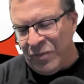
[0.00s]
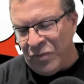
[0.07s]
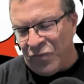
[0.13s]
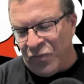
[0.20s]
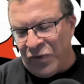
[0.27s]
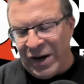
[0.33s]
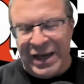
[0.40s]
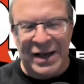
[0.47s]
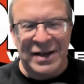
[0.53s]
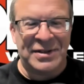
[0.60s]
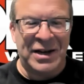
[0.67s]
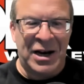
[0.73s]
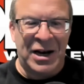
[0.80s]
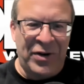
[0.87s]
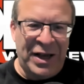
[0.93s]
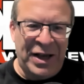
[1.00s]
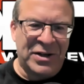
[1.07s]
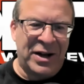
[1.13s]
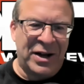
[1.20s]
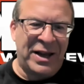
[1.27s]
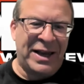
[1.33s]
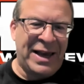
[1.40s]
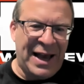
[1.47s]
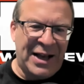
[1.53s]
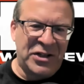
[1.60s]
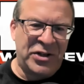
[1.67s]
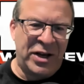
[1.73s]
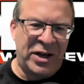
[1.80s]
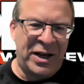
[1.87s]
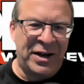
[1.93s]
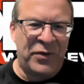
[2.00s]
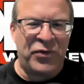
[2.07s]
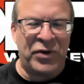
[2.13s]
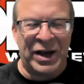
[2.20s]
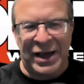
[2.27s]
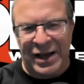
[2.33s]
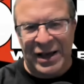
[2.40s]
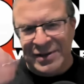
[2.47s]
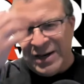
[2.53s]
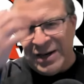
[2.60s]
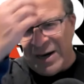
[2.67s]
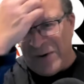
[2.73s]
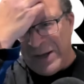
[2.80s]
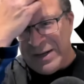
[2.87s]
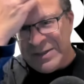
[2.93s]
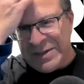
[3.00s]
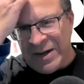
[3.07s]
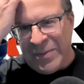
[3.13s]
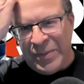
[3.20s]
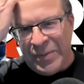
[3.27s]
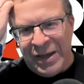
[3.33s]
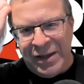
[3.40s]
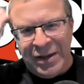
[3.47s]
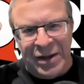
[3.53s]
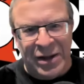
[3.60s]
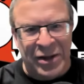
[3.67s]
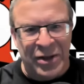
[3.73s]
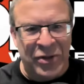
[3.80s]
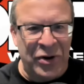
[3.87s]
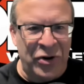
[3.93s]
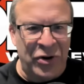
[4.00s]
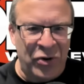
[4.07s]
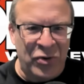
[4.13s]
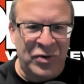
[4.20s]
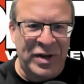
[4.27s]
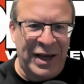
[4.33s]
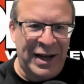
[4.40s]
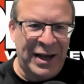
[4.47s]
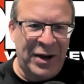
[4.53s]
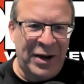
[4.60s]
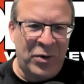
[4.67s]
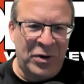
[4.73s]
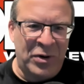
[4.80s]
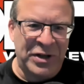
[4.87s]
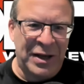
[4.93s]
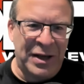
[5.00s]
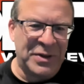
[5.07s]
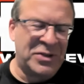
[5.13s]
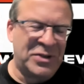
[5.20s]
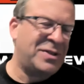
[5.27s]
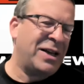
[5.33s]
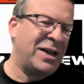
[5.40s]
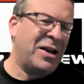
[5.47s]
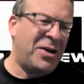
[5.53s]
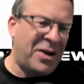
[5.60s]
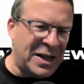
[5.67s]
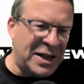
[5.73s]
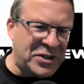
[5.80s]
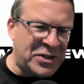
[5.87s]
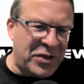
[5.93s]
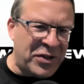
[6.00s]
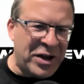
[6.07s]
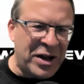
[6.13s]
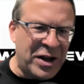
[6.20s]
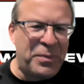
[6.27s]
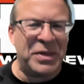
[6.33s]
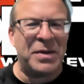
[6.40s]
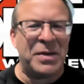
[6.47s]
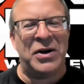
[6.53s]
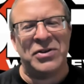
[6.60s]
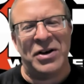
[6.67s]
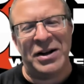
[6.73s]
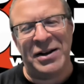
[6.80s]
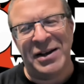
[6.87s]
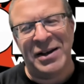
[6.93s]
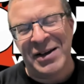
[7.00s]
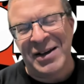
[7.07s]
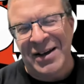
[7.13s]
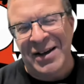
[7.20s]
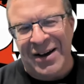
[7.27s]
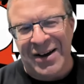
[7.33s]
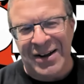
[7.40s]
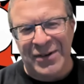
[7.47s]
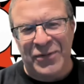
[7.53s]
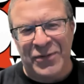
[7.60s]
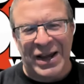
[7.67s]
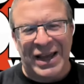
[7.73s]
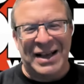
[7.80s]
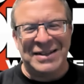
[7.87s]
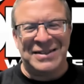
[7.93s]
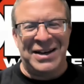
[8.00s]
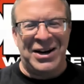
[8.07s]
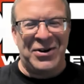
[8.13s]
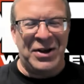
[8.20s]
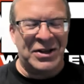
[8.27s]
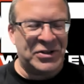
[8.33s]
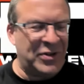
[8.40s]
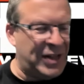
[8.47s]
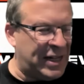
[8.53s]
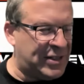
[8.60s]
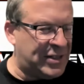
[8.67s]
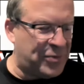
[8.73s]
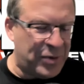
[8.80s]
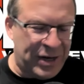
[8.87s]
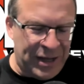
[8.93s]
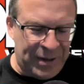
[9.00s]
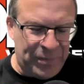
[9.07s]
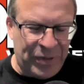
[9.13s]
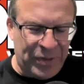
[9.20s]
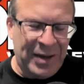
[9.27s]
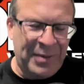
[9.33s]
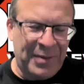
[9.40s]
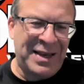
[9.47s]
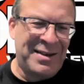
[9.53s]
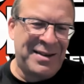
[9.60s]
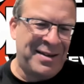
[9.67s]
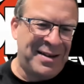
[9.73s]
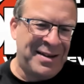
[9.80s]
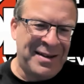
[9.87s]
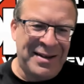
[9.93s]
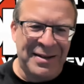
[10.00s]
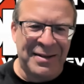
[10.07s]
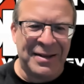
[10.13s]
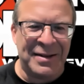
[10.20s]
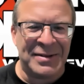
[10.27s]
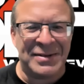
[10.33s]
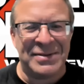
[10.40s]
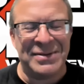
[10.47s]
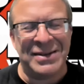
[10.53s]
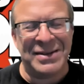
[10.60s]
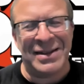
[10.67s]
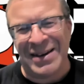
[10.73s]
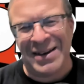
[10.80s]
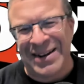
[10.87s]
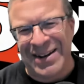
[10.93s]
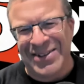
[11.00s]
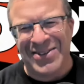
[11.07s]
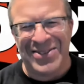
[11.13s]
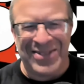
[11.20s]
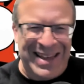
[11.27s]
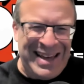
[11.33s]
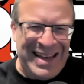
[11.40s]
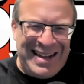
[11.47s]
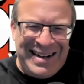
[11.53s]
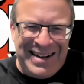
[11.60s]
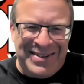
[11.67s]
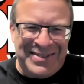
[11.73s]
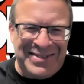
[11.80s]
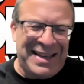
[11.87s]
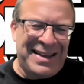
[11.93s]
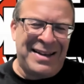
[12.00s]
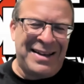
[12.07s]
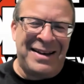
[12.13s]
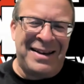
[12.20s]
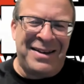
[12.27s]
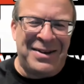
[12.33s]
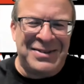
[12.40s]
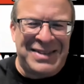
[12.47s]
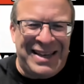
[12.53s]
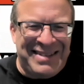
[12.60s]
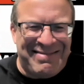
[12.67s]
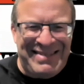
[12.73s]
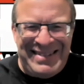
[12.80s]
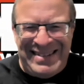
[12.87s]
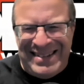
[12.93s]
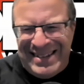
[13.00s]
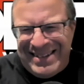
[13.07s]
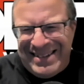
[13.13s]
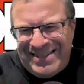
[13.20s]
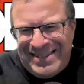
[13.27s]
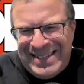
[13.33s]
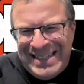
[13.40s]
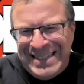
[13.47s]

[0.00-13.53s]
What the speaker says: Frankie Kazarian is going to cash in, and Frankie Kazarian is going to be the new TNA World Champion. So I was like, all right, so they're going to put the belt on Frankie Kazarian. So that's what I'm like, oh, they're going to do that. And I was like, oh, it's like, oh.